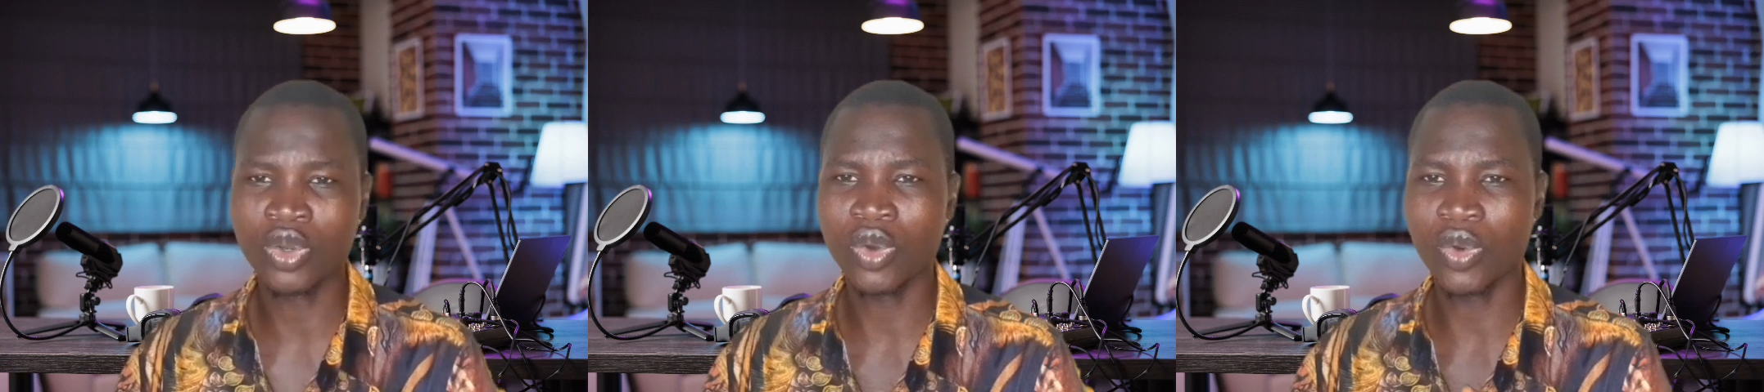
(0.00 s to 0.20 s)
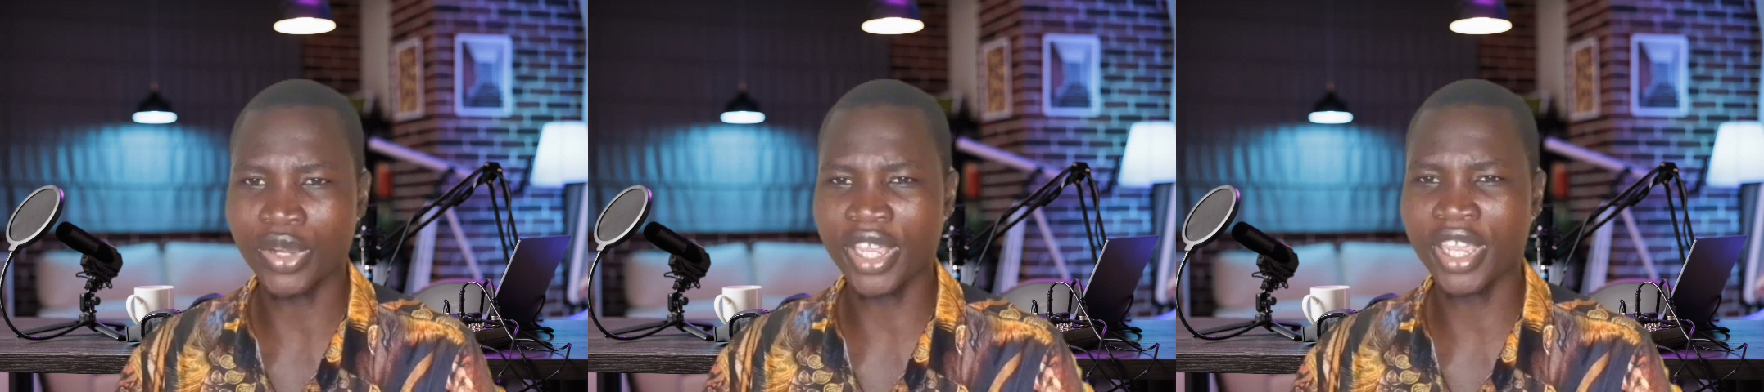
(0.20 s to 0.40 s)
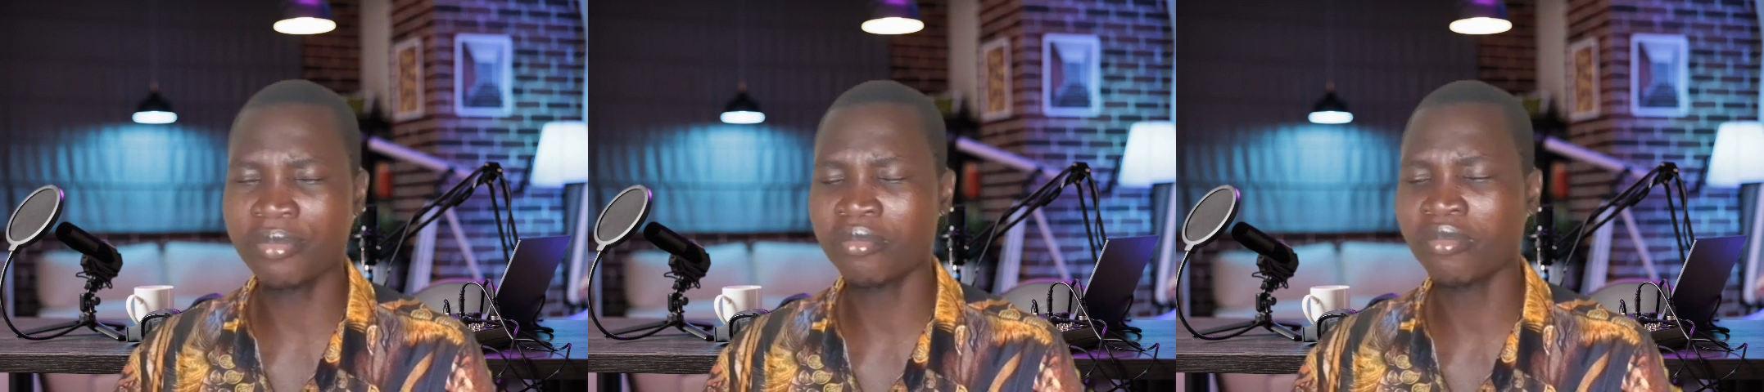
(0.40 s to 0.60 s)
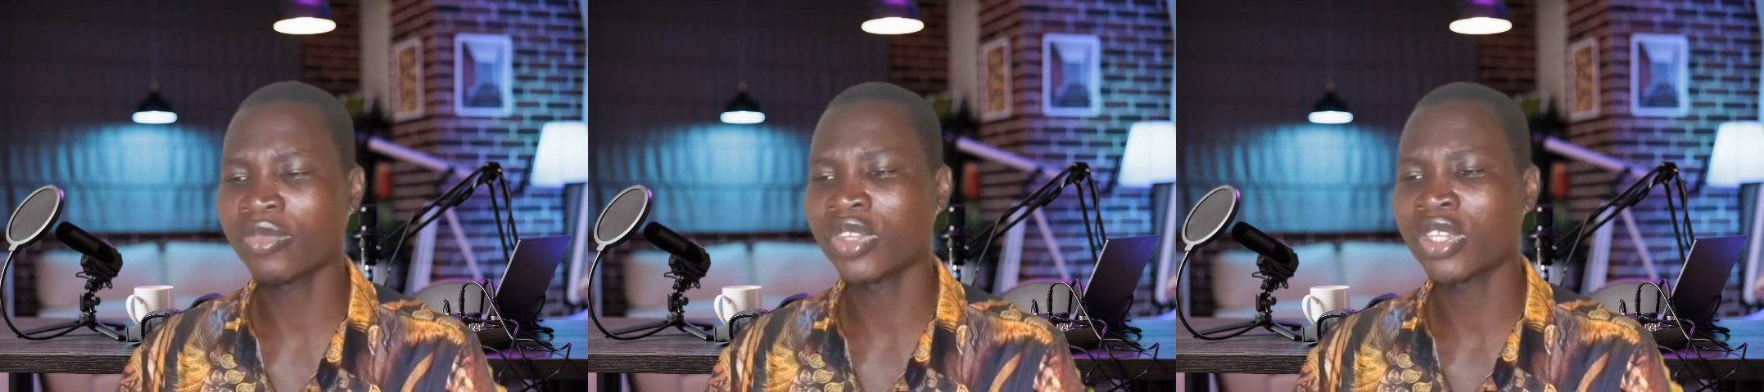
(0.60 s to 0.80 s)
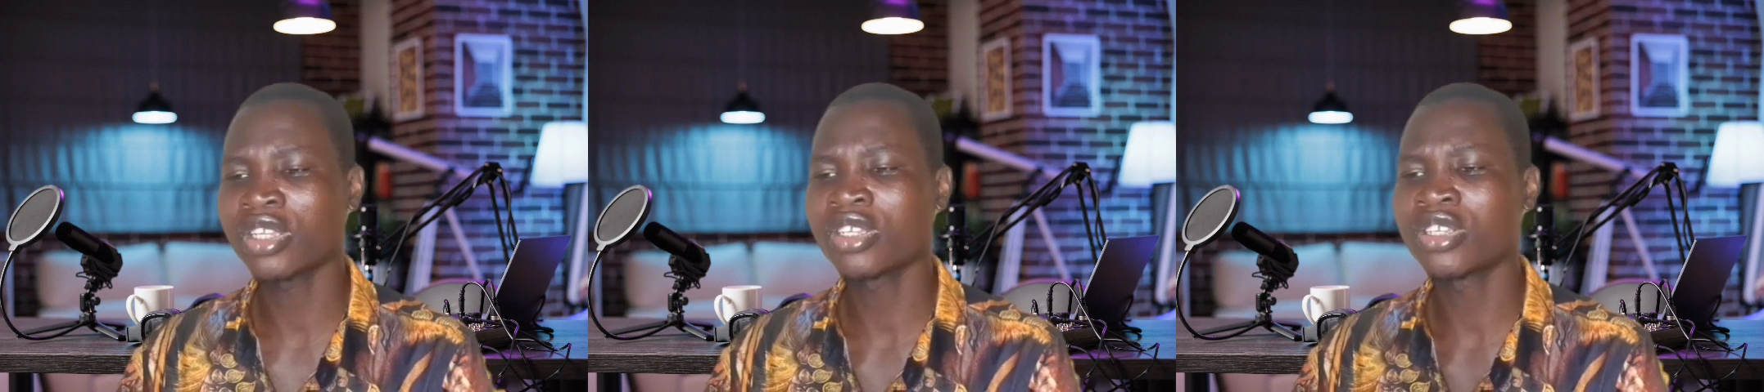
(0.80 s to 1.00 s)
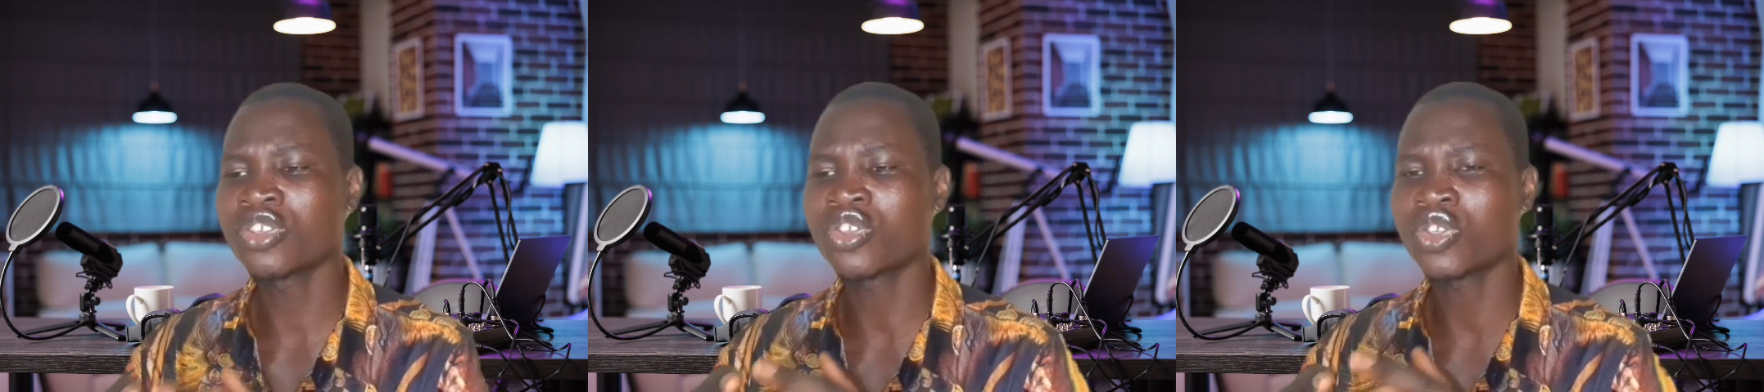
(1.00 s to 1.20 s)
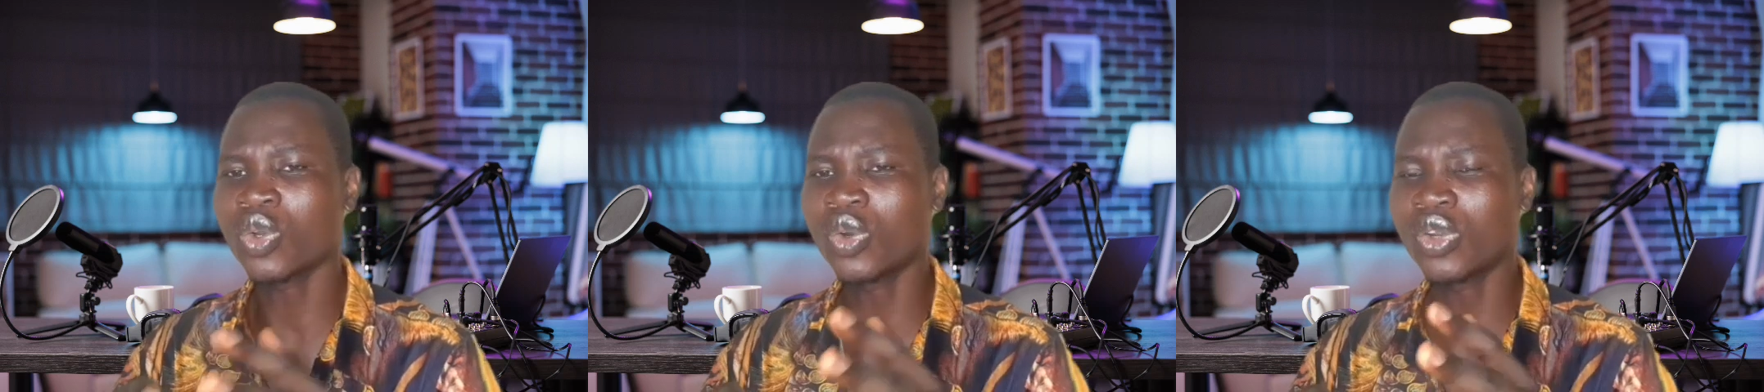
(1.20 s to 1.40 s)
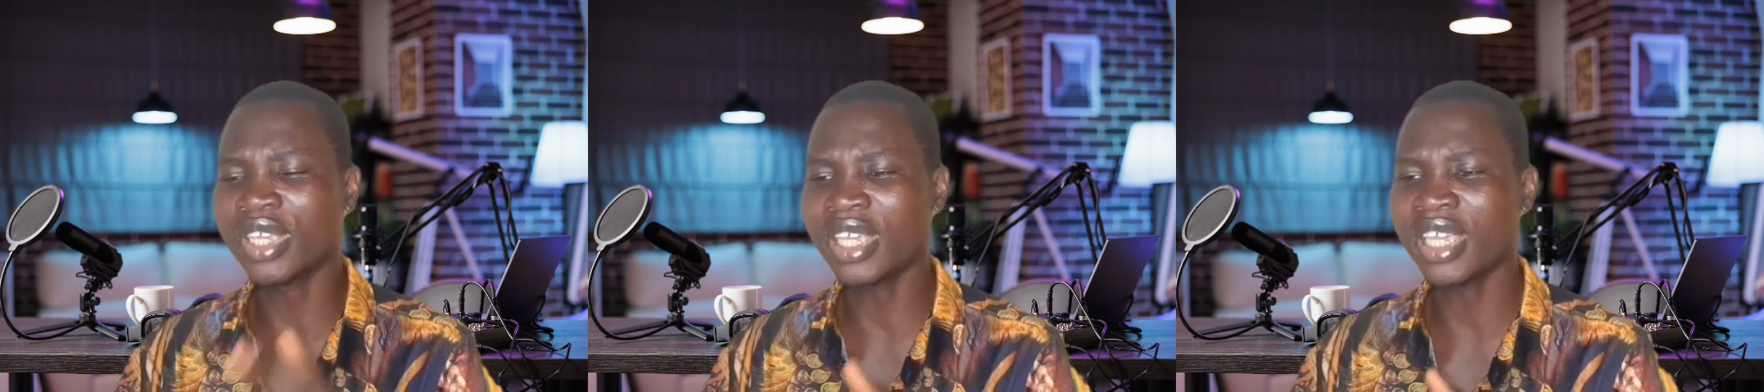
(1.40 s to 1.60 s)
Okay,
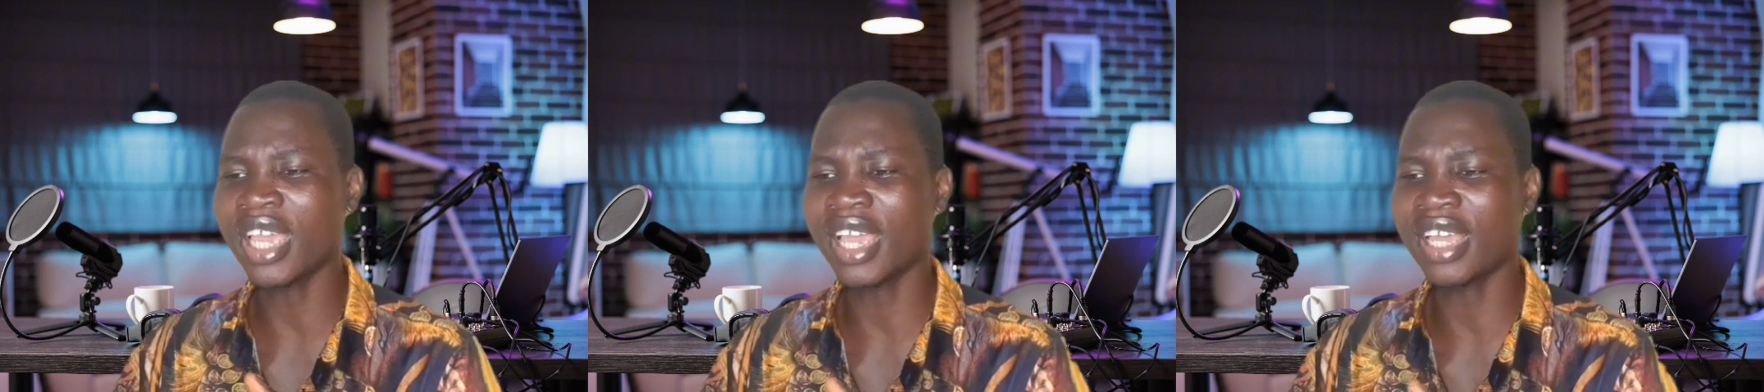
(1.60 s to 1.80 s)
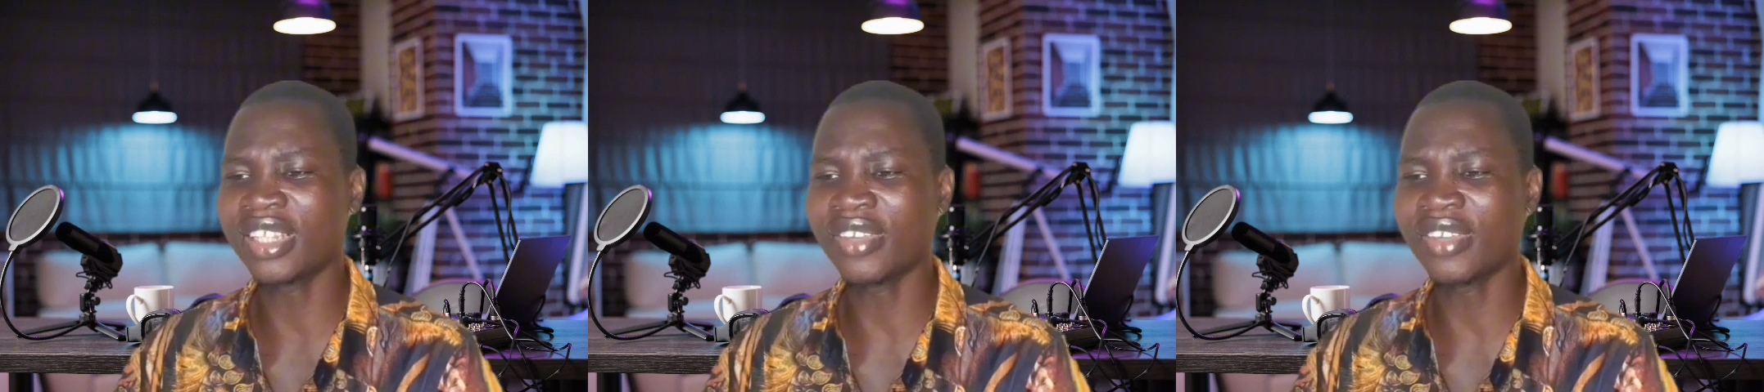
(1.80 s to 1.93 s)
so here